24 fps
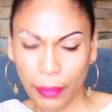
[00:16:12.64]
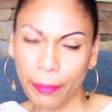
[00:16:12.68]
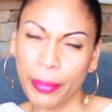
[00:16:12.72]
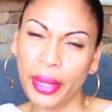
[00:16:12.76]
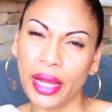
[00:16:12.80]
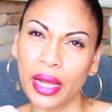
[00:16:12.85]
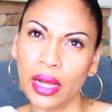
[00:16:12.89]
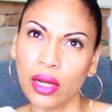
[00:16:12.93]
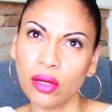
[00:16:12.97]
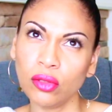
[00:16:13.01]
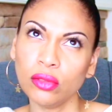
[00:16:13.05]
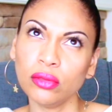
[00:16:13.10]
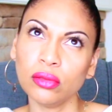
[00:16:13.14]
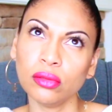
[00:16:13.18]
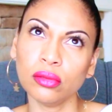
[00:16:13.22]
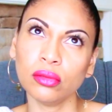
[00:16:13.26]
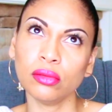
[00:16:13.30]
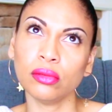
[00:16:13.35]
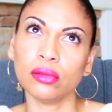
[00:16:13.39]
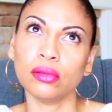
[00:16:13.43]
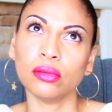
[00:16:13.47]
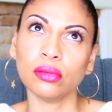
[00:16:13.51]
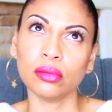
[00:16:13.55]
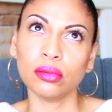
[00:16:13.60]
pound
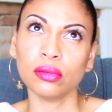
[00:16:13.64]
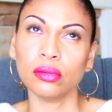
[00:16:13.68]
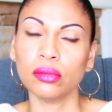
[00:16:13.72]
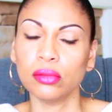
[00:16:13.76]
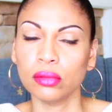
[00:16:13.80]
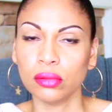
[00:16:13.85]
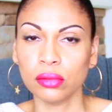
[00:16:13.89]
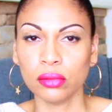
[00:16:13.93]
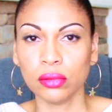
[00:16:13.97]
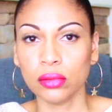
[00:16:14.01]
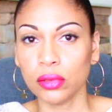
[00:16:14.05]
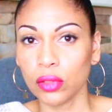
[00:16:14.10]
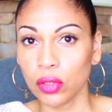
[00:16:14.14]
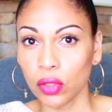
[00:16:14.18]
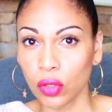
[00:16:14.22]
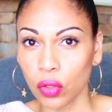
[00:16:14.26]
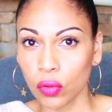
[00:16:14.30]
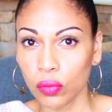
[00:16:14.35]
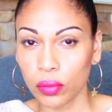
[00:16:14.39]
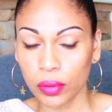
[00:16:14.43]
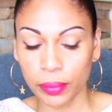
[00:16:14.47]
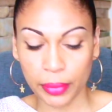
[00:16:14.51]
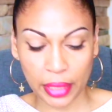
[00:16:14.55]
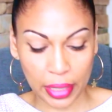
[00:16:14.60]

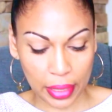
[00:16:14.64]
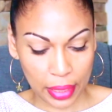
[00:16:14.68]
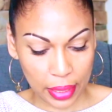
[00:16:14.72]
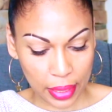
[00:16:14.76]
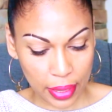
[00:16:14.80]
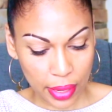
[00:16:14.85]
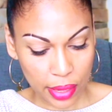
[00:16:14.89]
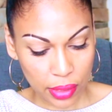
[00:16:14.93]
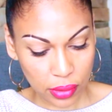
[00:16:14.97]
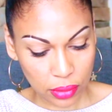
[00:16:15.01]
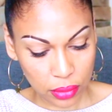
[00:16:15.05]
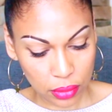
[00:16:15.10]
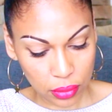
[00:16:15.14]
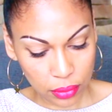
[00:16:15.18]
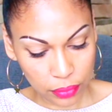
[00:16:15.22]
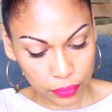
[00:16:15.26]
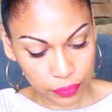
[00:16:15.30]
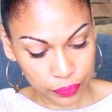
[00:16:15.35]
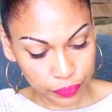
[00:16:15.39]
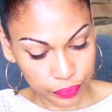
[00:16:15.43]
over my eyes.